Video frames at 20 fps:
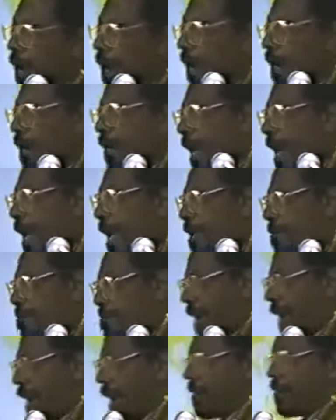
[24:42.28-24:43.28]

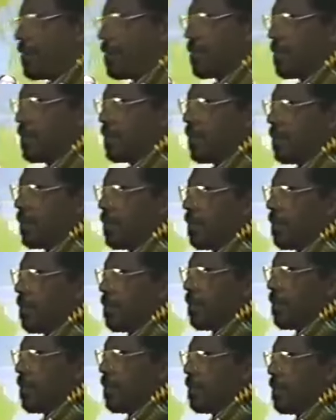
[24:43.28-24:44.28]
landmass,
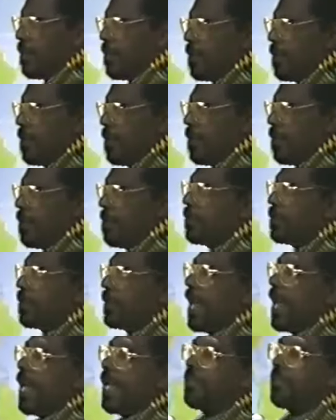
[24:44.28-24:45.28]

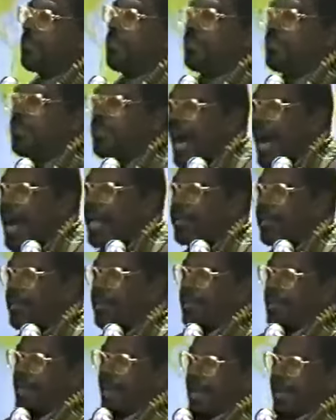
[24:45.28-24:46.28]
whose lands do not
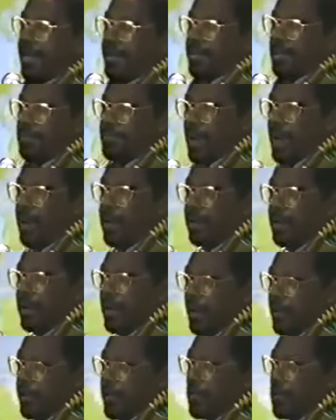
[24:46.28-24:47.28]
contain the
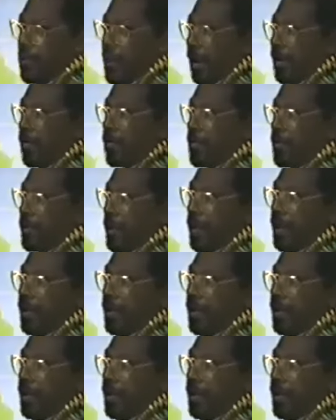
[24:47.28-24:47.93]
bulk of the wealth